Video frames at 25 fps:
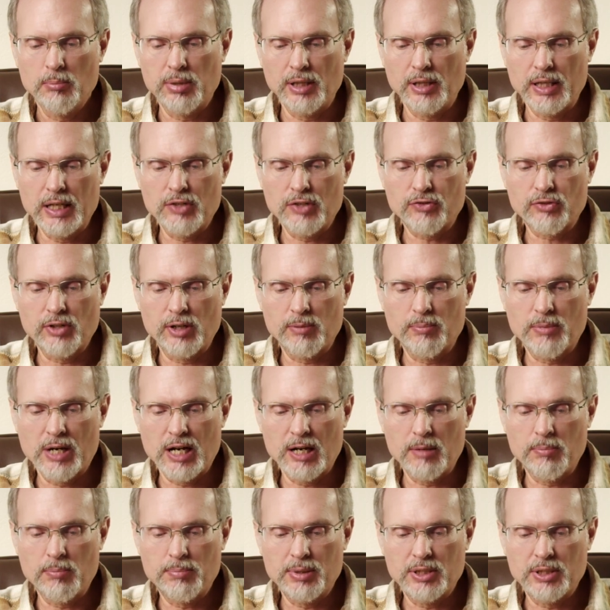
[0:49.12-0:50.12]
please let
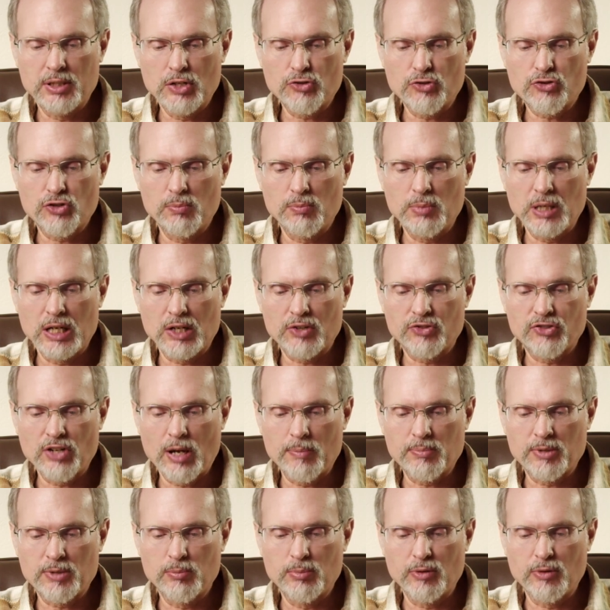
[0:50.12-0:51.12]
my petition be
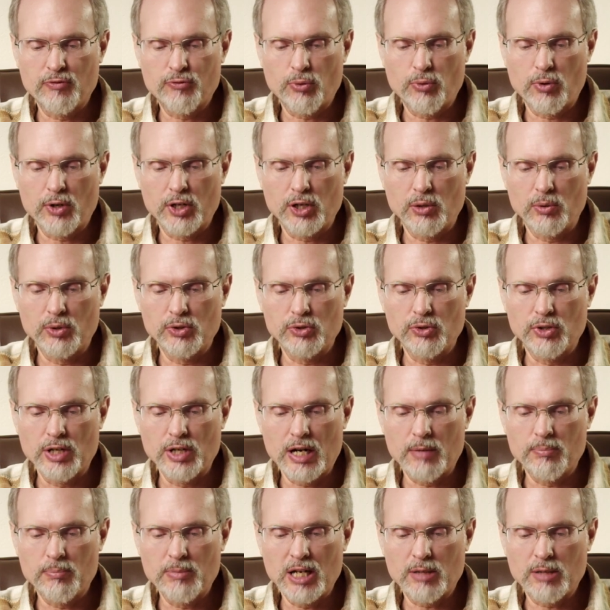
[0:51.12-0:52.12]
accepted before you, and do
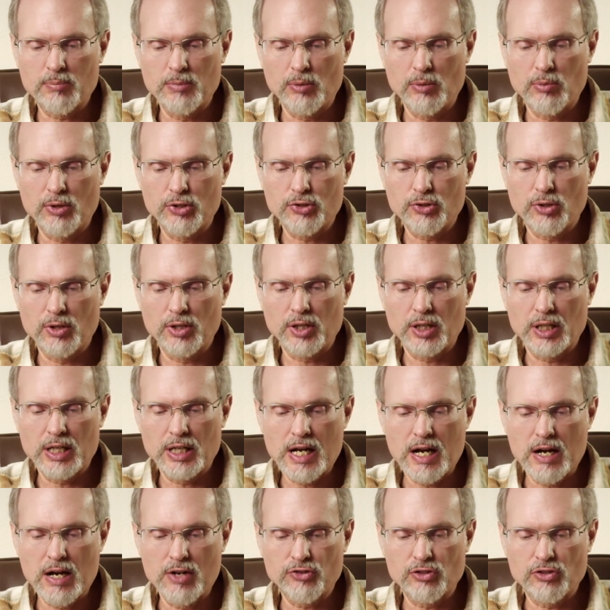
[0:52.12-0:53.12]
not make me return to the
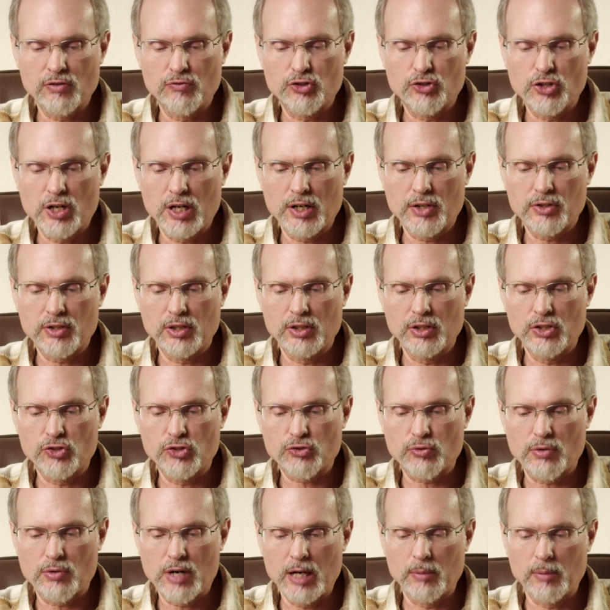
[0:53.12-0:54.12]
house of Jonathan the
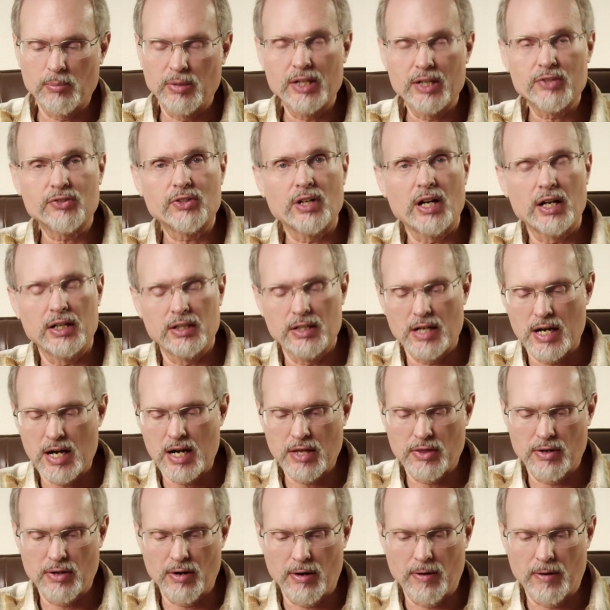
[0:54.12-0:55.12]
scribe, lest I
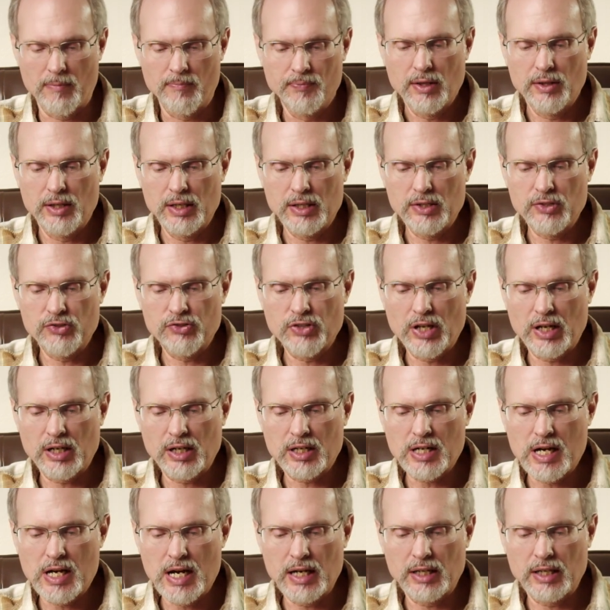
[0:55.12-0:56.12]
die there. Then
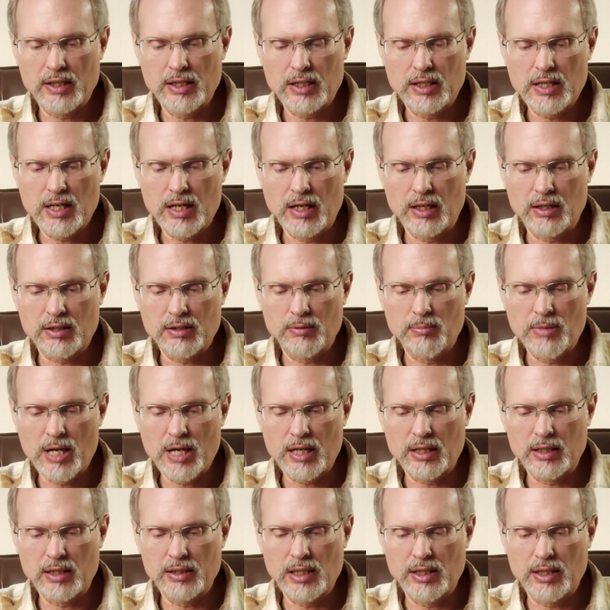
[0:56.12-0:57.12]
Zedekiah the king
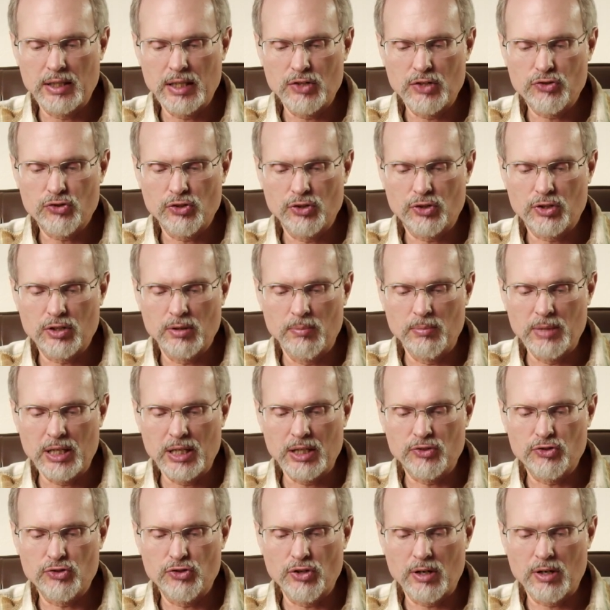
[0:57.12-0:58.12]
commanded that they should
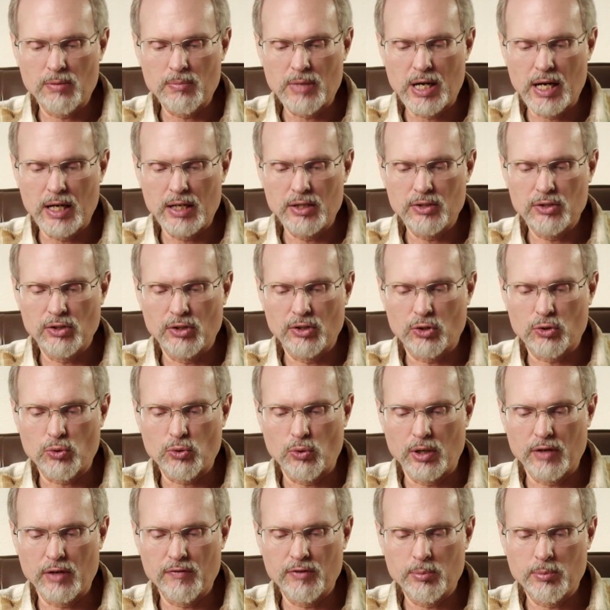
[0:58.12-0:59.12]
commit Jeremiah to the
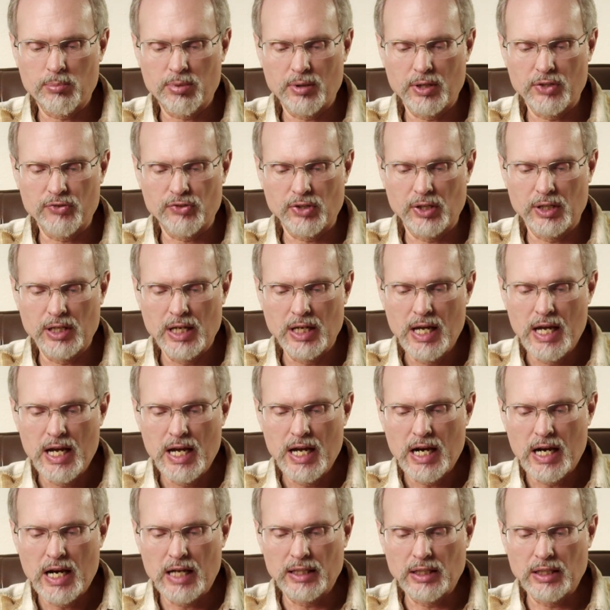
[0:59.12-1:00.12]
court of the prison,
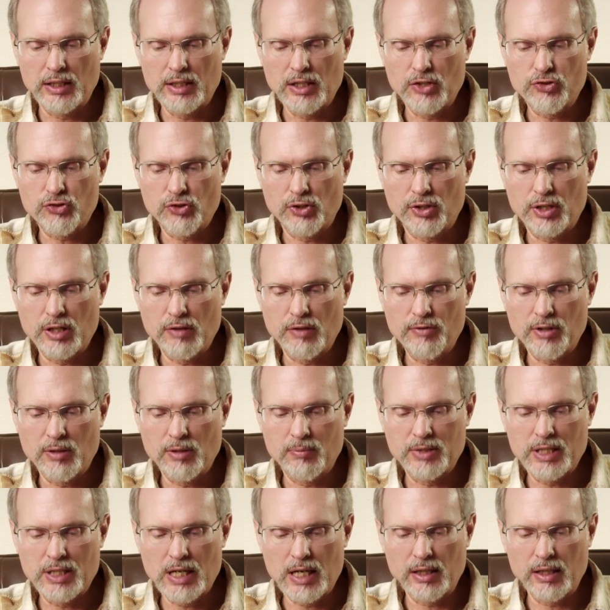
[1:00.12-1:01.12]
and that they should give
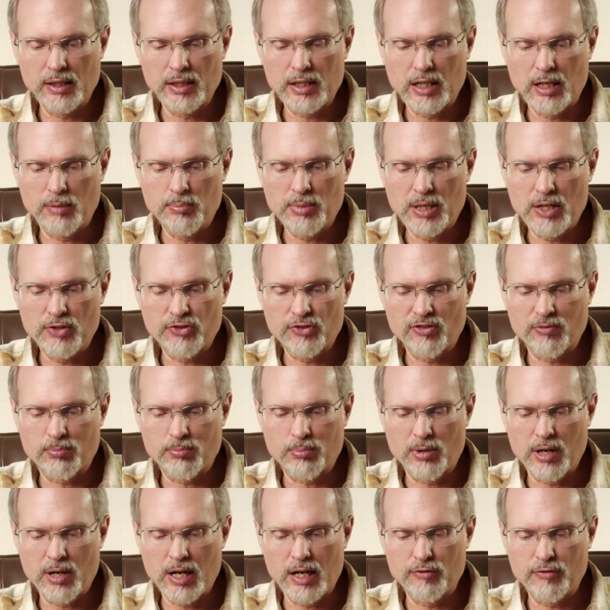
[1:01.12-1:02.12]
him daily a piece of
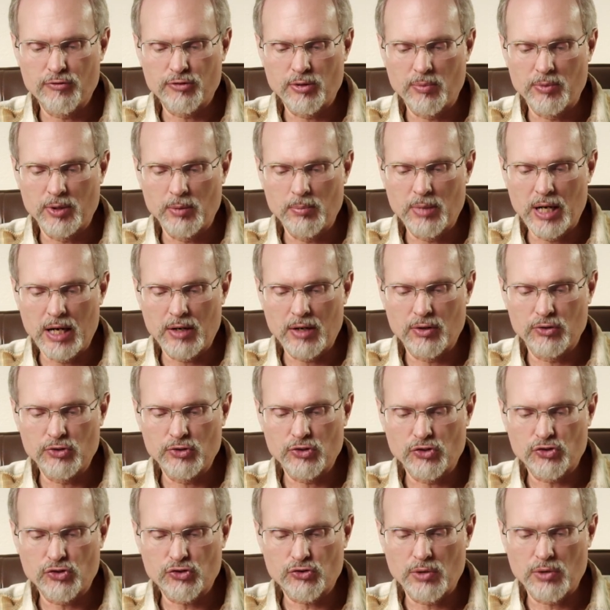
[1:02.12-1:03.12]
bread from the
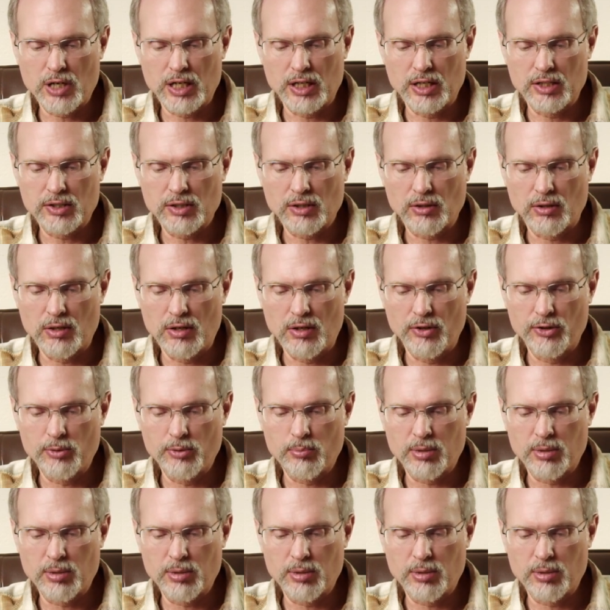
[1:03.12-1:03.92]
baker's street until all the